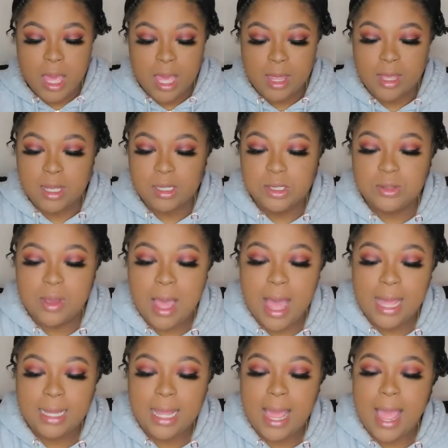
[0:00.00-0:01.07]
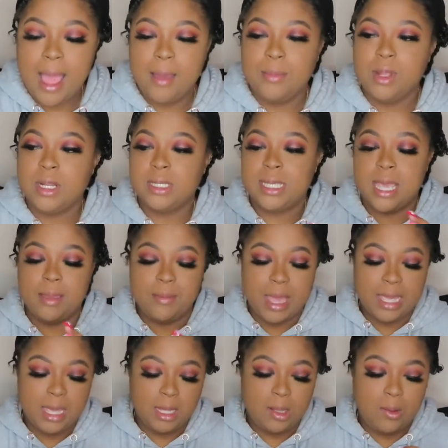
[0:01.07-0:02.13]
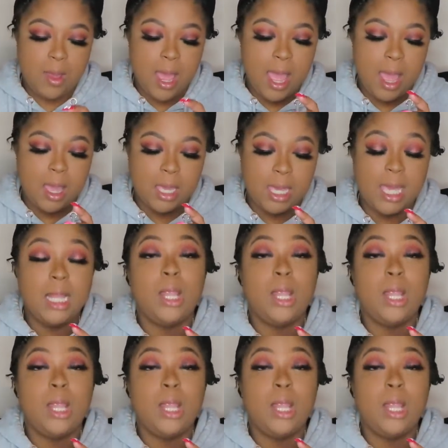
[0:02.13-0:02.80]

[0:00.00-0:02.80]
And then to highlight, I'm going to take my kilowatt